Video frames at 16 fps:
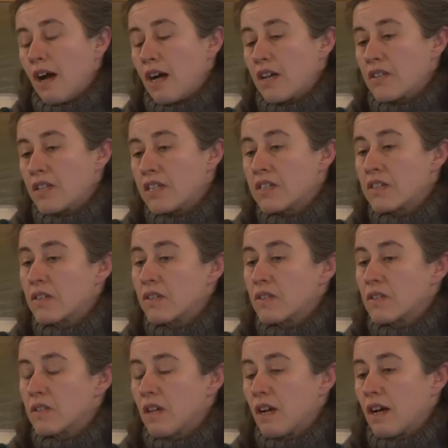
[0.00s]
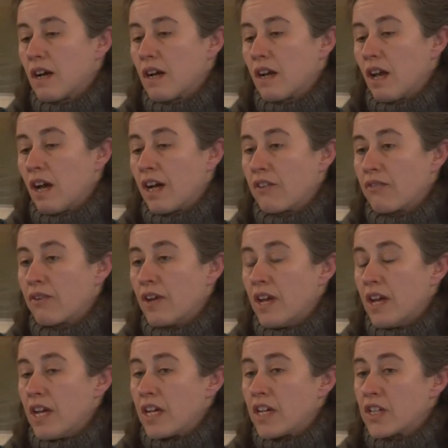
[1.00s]
citizens' life
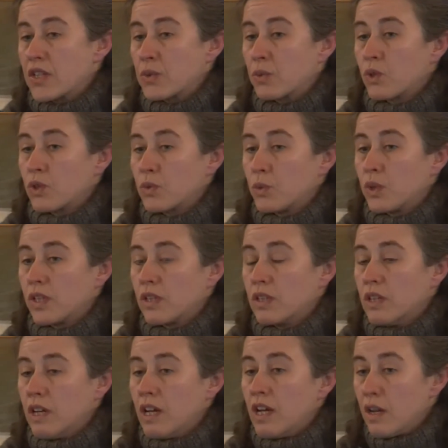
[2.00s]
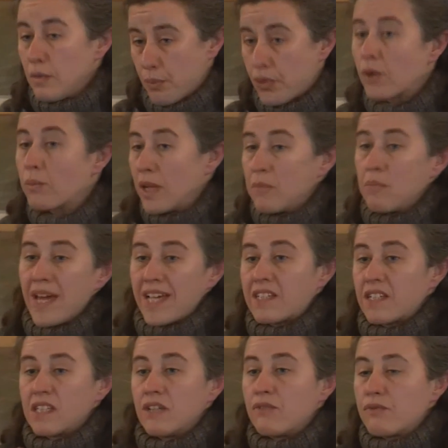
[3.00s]
is what will probably make
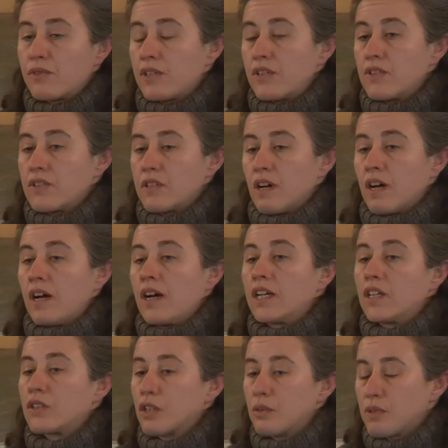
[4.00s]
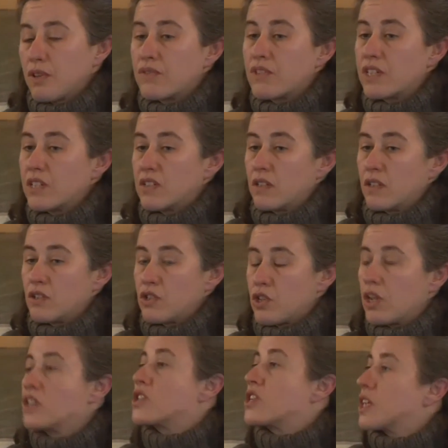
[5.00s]
the difference in terms of citizens
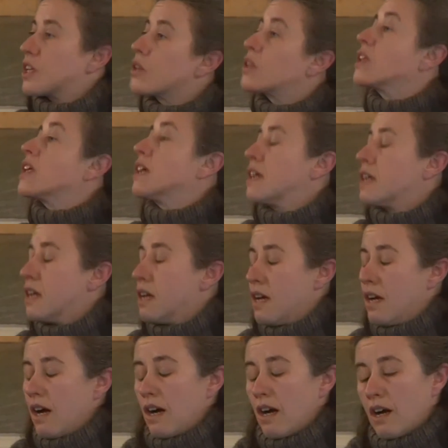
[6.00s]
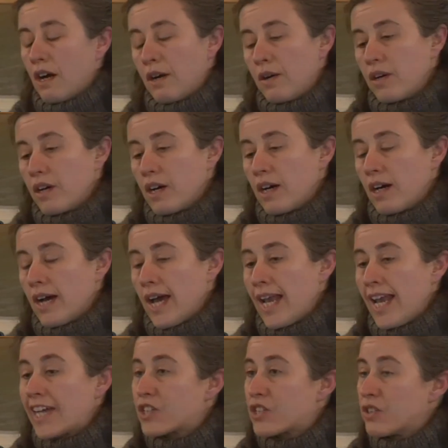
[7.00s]
judging the
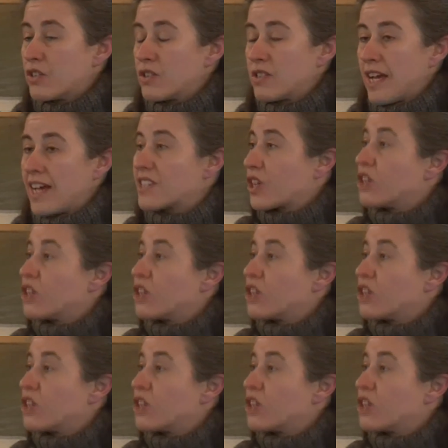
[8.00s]
elections as